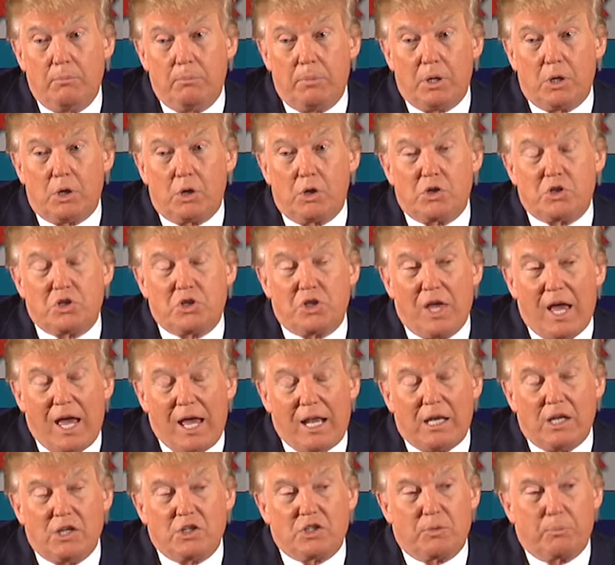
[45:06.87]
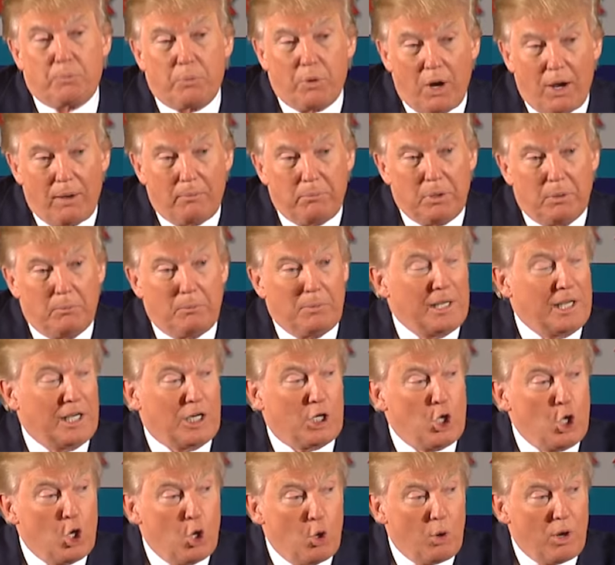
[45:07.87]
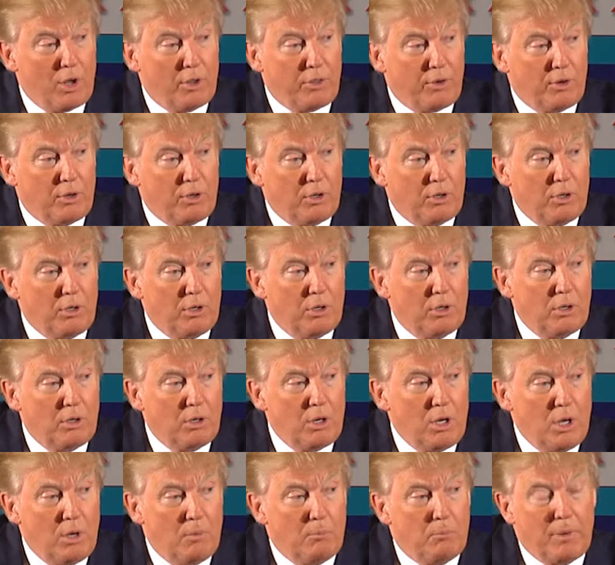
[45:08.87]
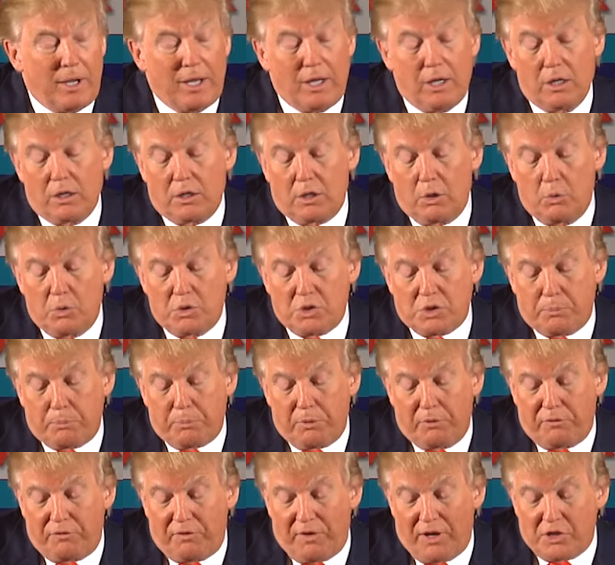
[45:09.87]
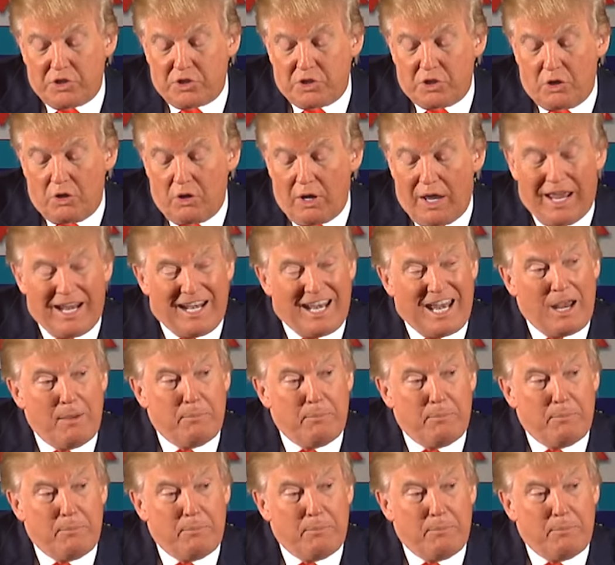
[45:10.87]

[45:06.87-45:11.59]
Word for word: because that is a problem like no other. My uncle was a professor at